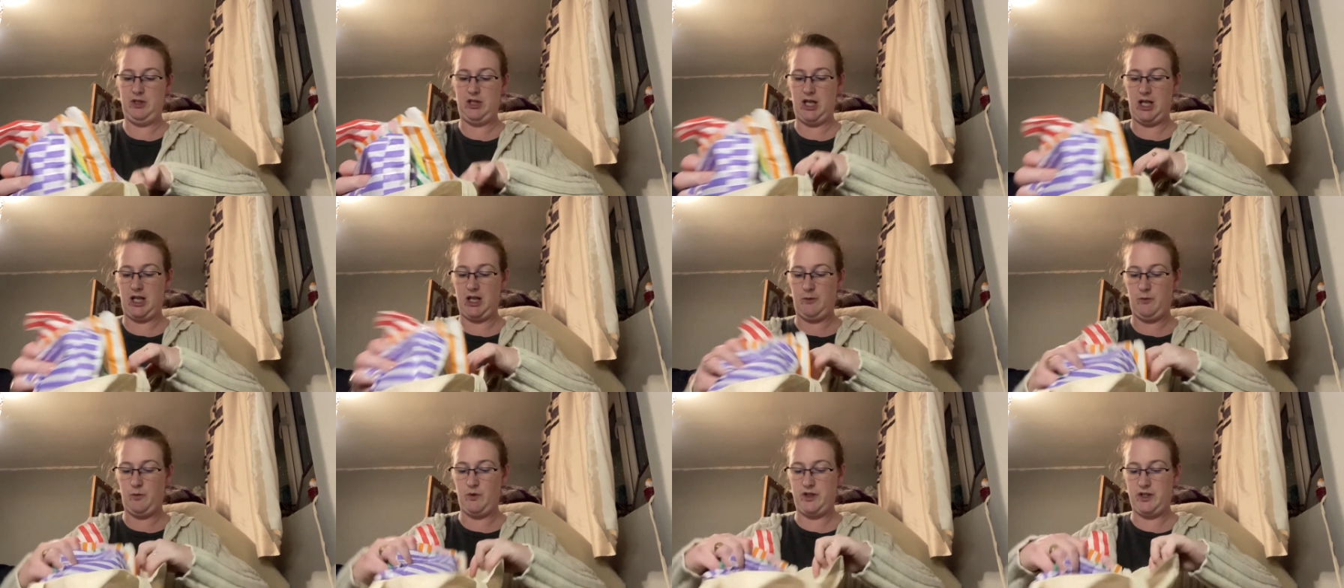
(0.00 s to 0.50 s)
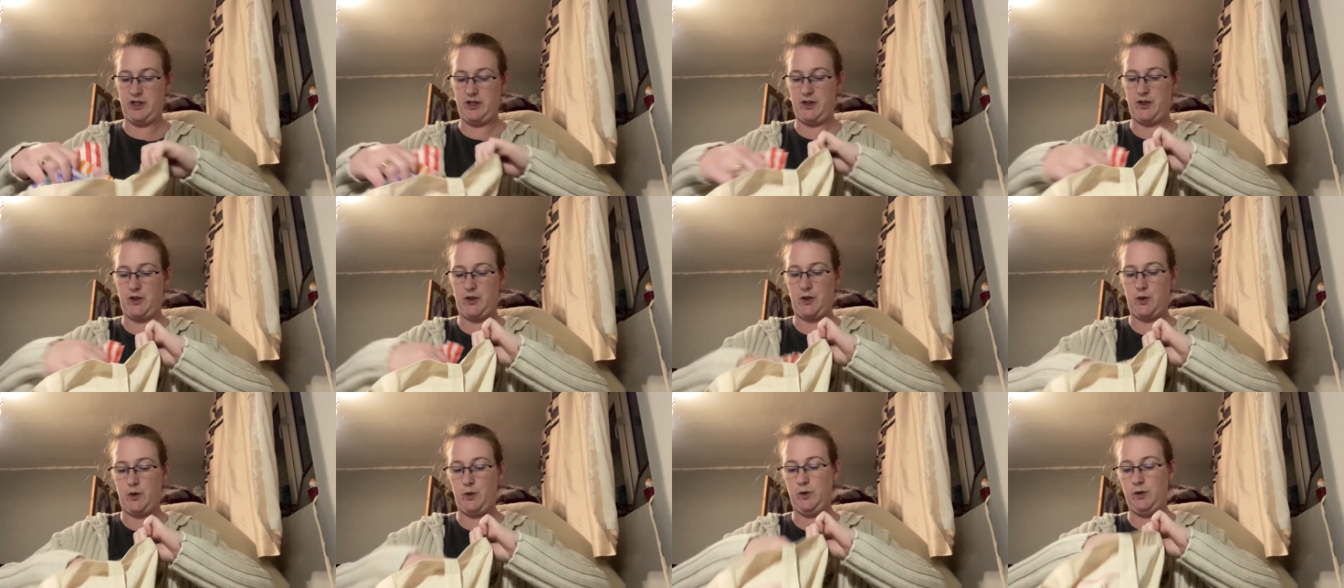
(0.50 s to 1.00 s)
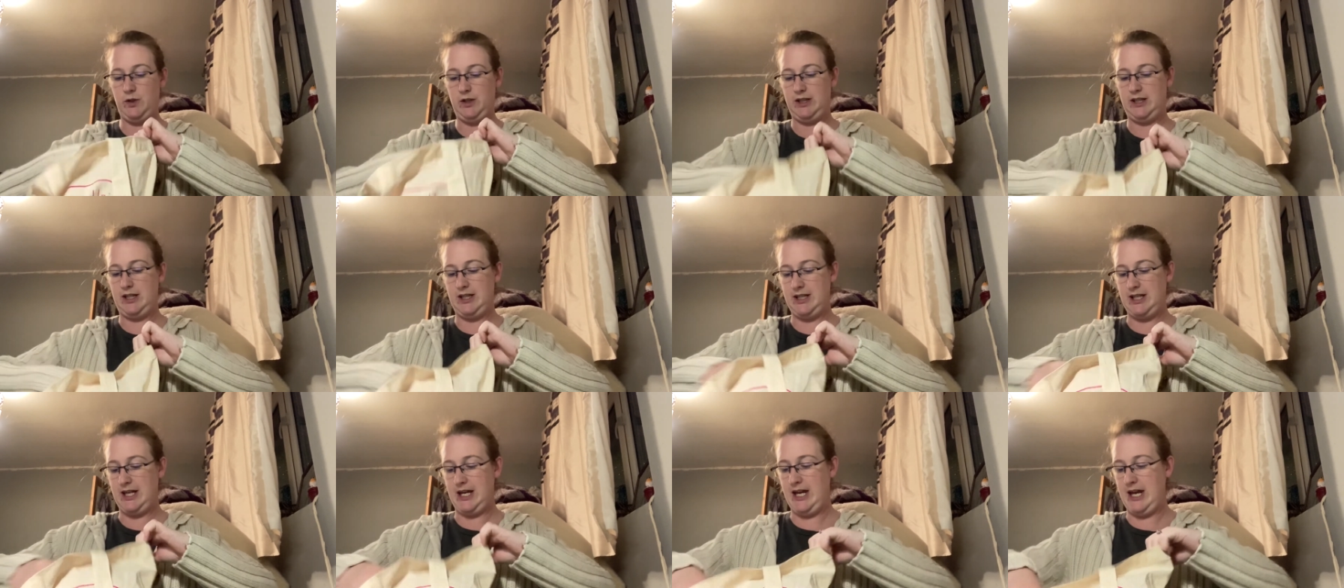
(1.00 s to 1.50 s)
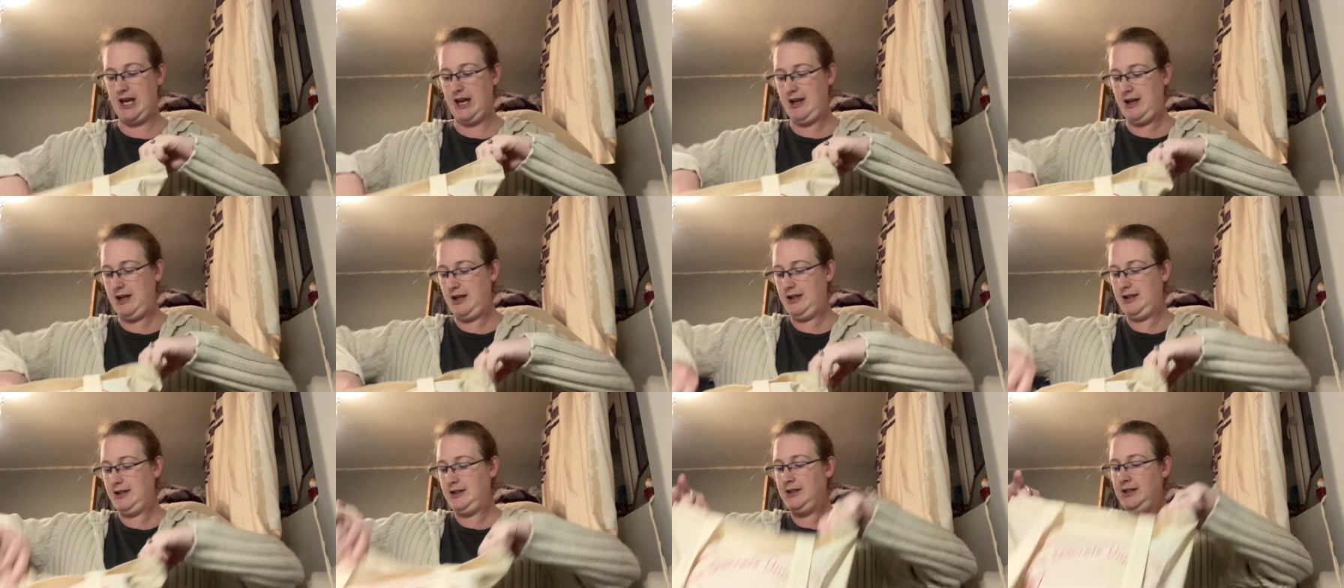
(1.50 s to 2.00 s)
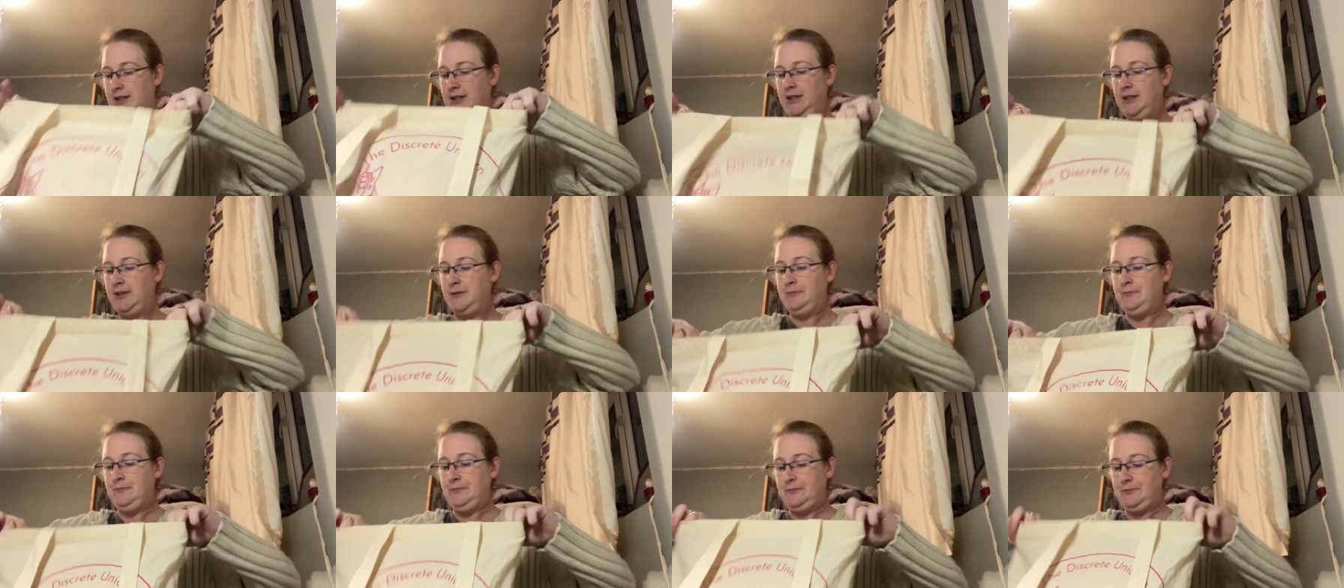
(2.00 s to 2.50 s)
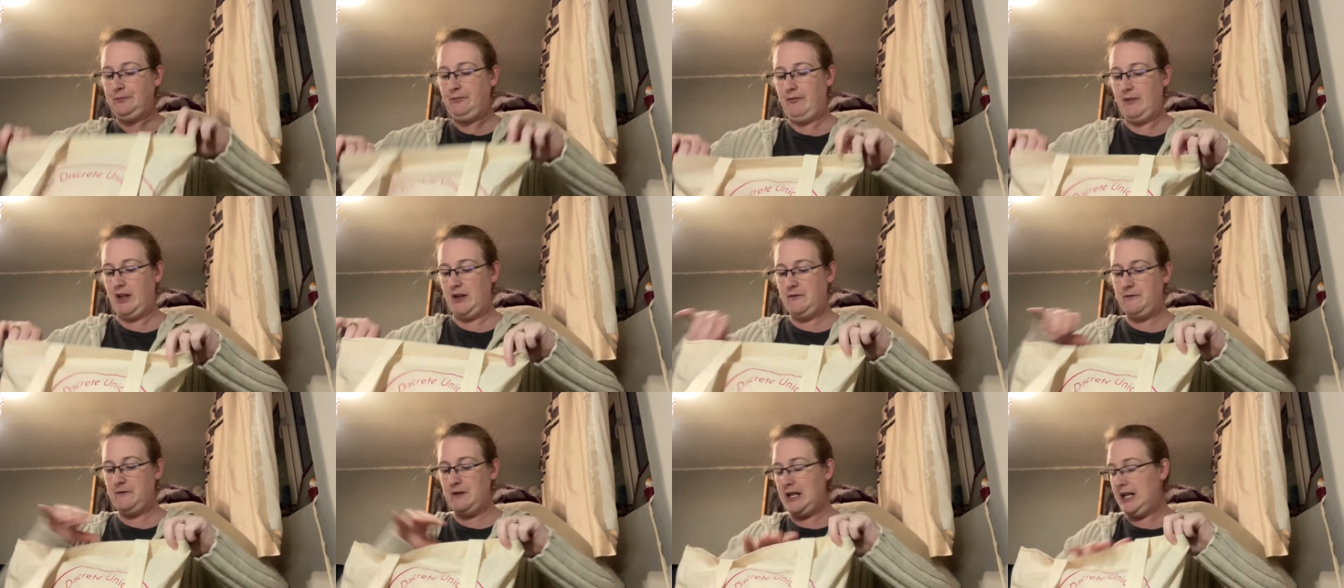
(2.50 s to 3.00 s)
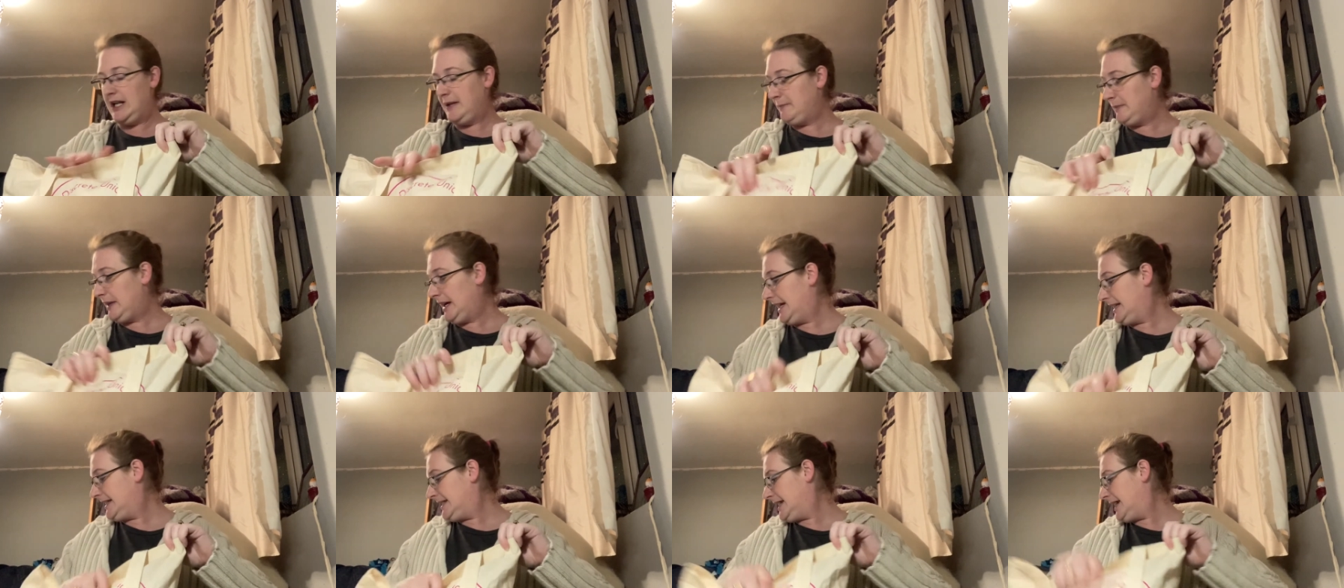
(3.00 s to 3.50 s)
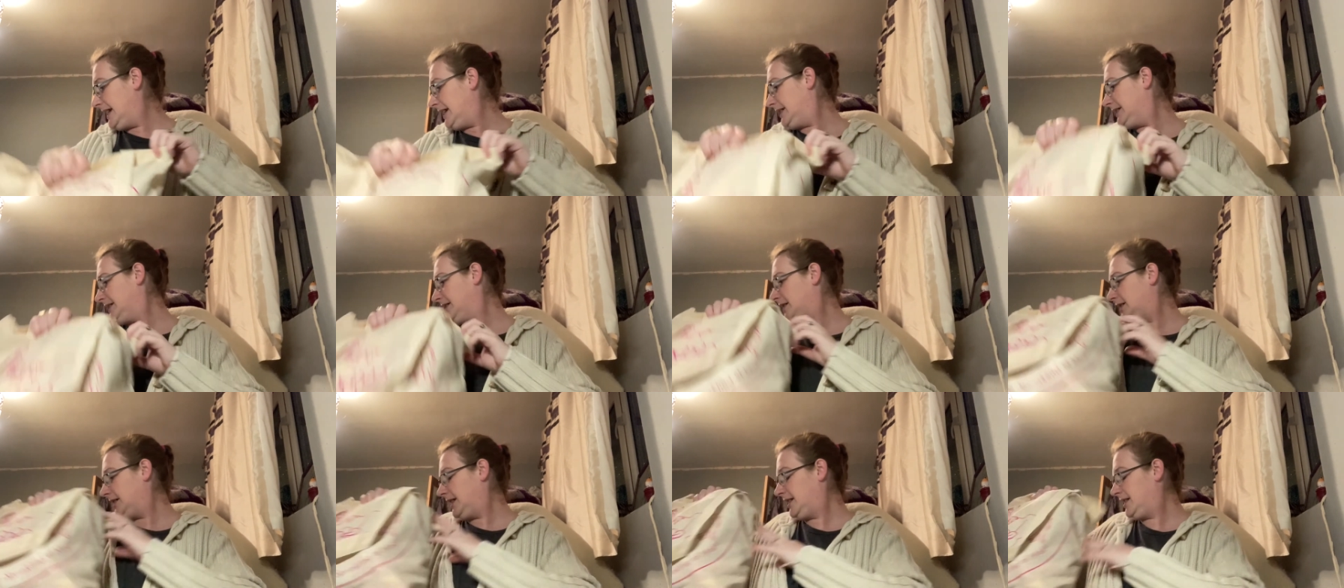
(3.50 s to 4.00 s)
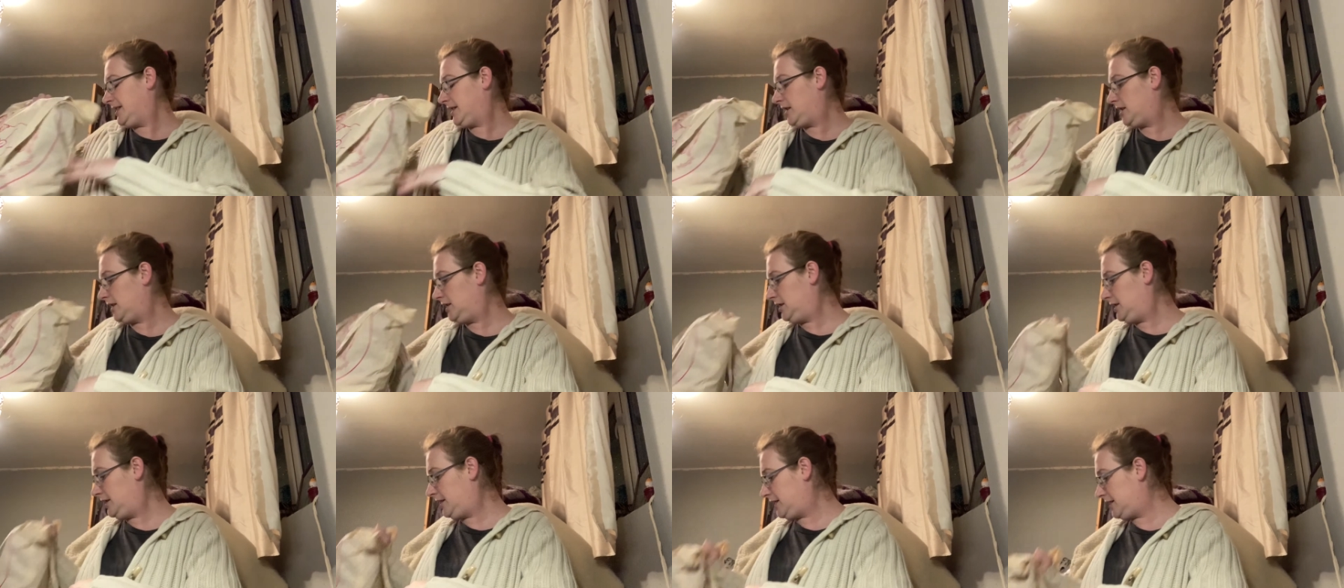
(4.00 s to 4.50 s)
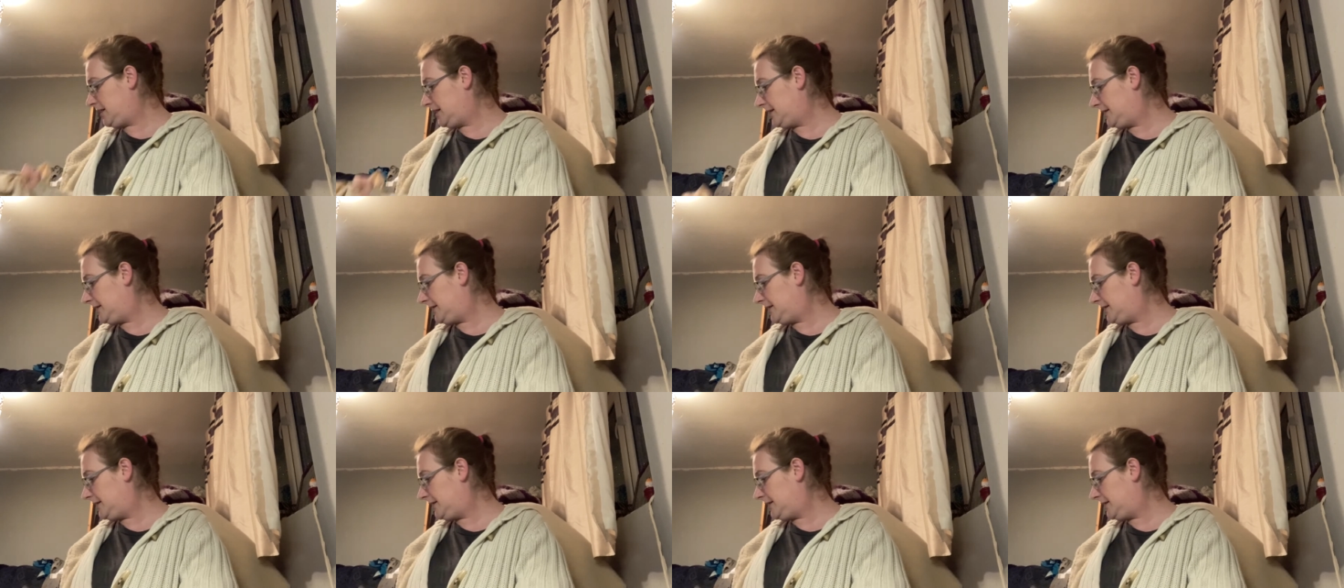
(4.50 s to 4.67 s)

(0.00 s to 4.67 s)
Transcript: Jacob was at school today, feeling better, so that's good.